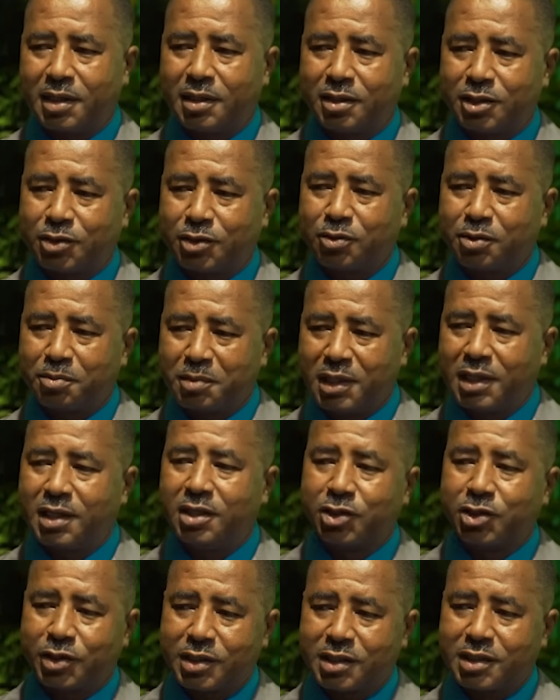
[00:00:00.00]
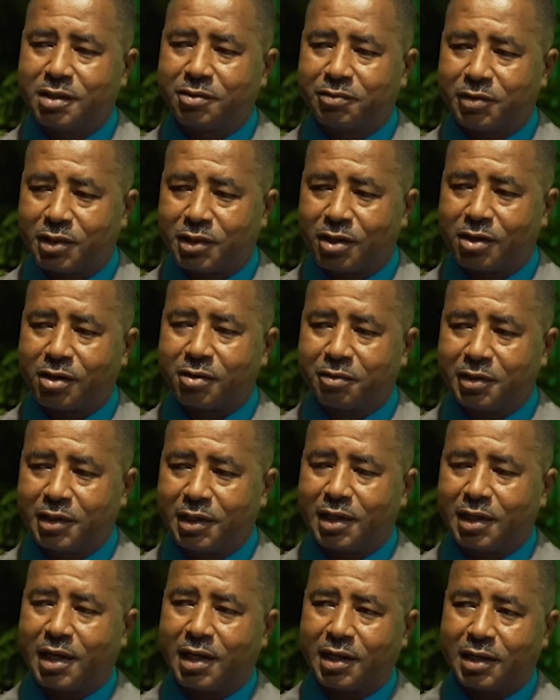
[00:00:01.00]
showed me interest in photography,
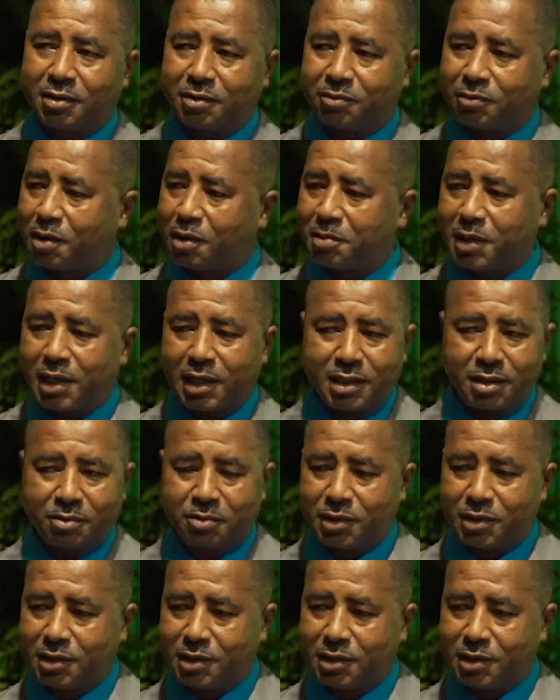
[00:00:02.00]
and from that